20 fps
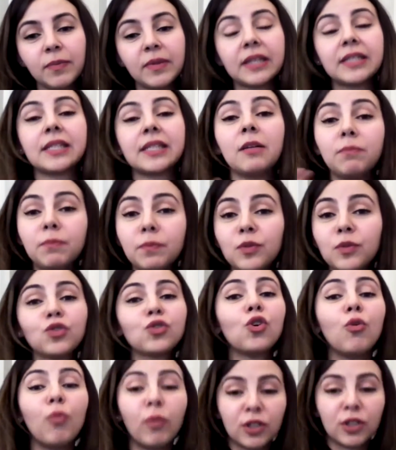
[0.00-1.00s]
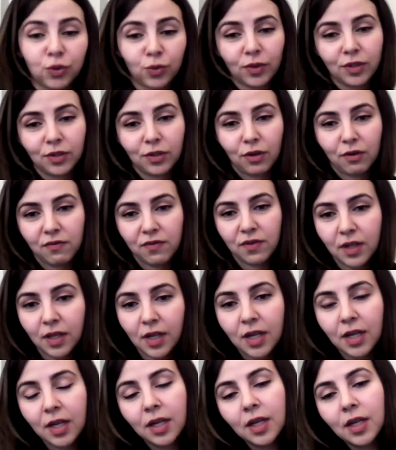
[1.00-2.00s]
That helped me so much with the novel,
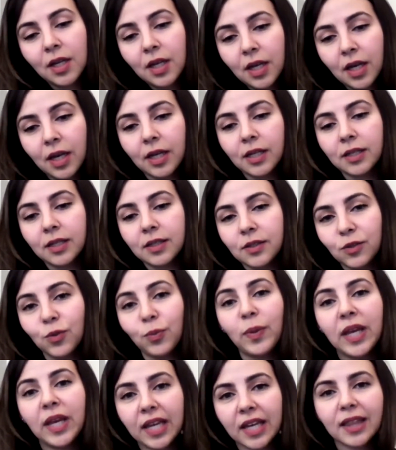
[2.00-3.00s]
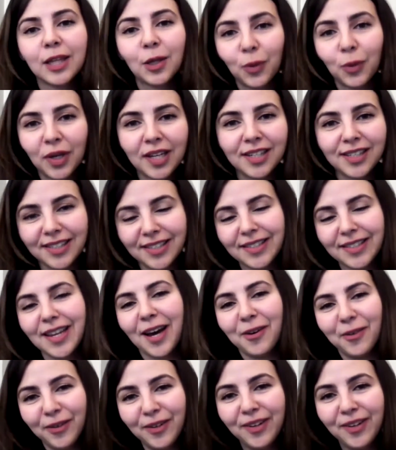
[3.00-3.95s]
and to make it the way it is now.